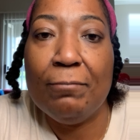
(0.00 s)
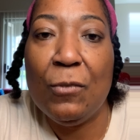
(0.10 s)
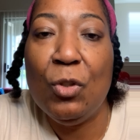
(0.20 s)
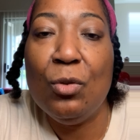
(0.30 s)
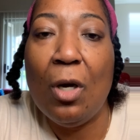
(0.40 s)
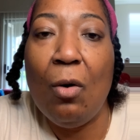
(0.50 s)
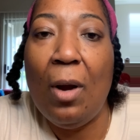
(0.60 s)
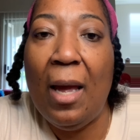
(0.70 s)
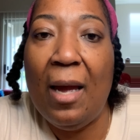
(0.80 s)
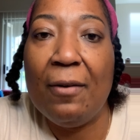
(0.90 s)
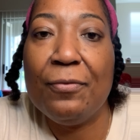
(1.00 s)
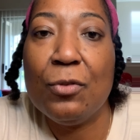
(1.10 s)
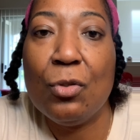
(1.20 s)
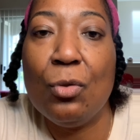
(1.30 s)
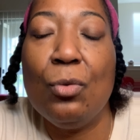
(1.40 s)
you don't have
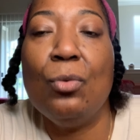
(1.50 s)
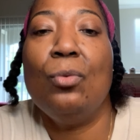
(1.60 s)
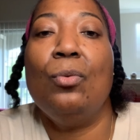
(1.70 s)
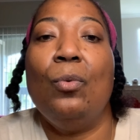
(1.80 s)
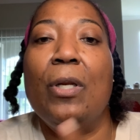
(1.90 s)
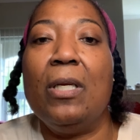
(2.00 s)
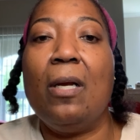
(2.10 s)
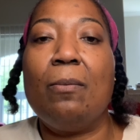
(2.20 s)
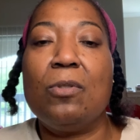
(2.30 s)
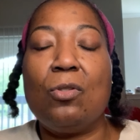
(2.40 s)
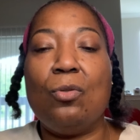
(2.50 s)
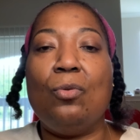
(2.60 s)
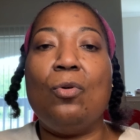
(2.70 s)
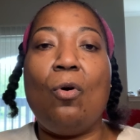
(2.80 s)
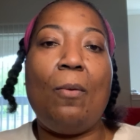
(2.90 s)
to, when it comes to
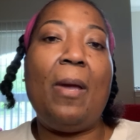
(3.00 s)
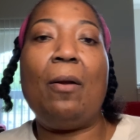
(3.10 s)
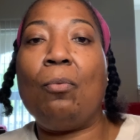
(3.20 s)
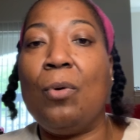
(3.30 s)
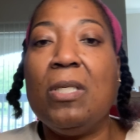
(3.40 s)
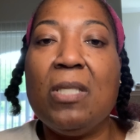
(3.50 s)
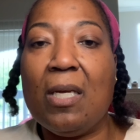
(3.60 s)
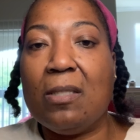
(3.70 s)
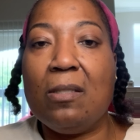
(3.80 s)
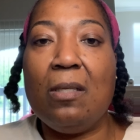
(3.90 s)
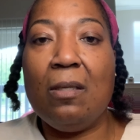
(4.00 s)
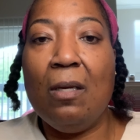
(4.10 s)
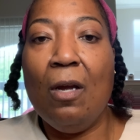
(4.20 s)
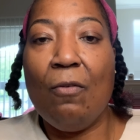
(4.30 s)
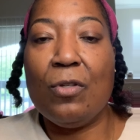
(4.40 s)
going back retesting
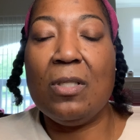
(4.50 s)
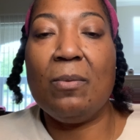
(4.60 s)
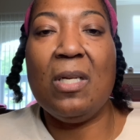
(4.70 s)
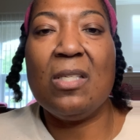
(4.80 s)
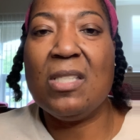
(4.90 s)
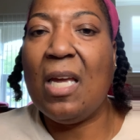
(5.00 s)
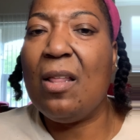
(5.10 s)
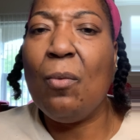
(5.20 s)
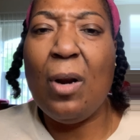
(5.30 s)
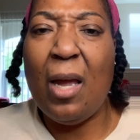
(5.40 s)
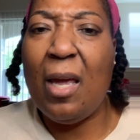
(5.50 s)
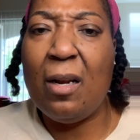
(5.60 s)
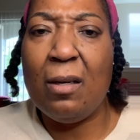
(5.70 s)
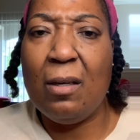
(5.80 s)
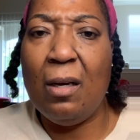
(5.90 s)
for something. Let's say they want to add
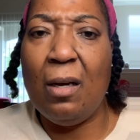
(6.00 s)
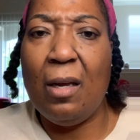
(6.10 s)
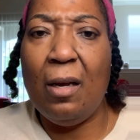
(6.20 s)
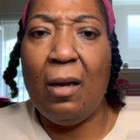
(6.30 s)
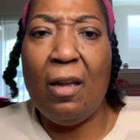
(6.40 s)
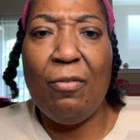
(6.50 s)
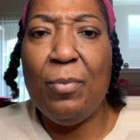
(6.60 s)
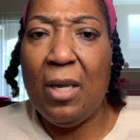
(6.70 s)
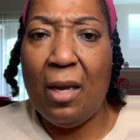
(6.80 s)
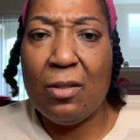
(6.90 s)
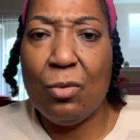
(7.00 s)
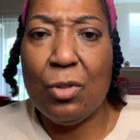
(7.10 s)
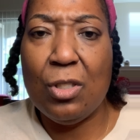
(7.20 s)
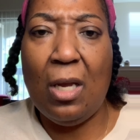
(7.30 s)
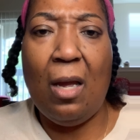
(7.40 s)
a FBA to
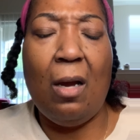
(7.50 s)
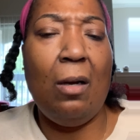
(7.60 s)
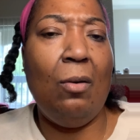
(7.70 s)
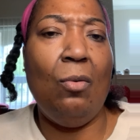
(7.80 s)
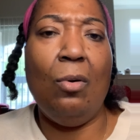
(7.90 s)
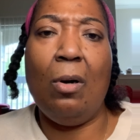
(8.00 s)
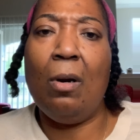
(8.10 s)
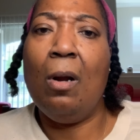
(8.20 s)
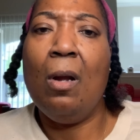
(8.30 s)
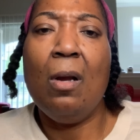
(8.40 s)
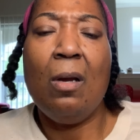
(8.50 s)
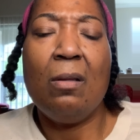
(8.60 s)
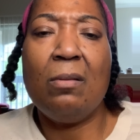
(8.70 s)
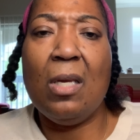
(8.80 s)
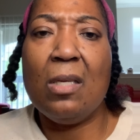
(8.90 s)
a child or
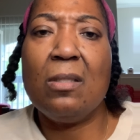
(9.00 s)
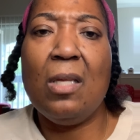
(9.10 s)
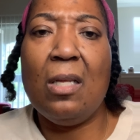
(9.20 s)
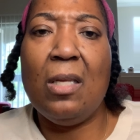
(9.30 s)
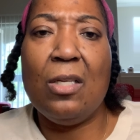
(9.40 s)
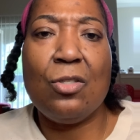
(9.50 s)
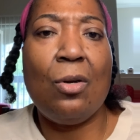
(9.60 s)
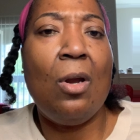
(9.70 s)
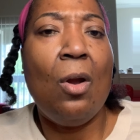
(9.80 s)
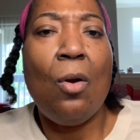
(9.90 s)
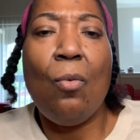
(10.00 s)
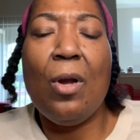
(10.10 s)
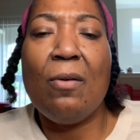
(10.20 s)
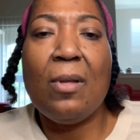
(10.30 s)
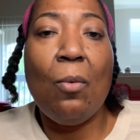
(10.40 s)
things of that nature.
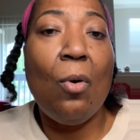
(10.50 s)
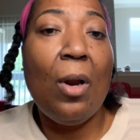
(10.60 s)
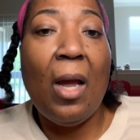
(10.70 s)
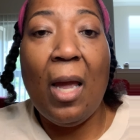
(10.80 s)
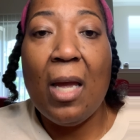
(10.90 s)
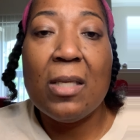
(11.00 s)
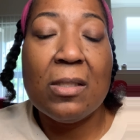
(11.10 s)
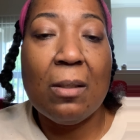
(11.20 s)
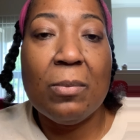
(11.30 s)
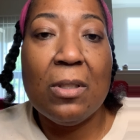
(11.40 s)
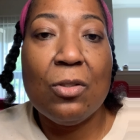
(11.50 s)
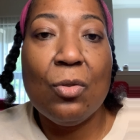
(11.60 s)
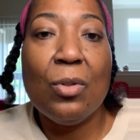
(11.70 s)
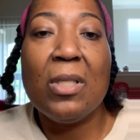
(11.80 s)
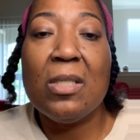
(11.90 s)
Well, if they want to add something
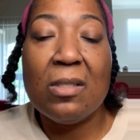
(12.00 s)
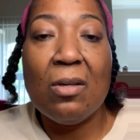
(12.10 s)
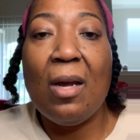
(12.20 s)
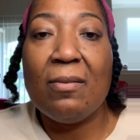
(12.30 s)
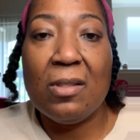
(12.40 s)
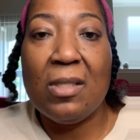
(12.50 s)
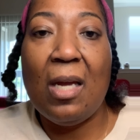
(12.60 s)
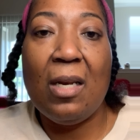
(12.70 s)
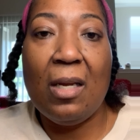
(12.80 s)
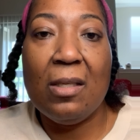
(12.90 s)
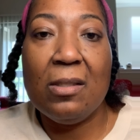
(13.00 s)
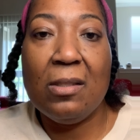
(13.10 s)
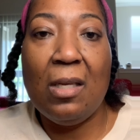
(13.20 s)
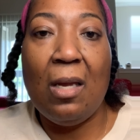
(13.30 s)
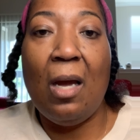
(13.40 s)
to it, they still have to sign their
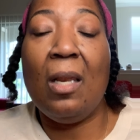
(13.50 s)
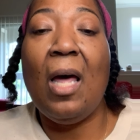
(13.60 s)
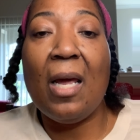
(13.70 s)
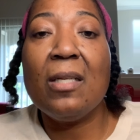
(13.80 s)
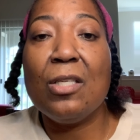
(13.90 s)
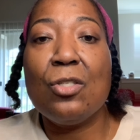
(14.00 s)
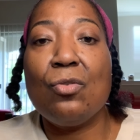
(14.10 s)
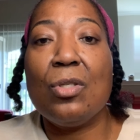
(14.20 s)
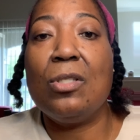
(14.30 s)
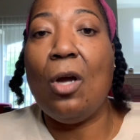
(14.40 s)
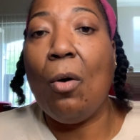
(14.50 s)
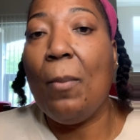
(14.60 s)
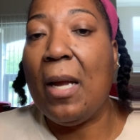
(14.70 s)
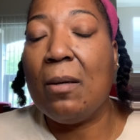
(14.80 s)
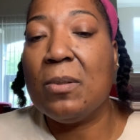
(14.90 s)
consent. A lot of districts don't make them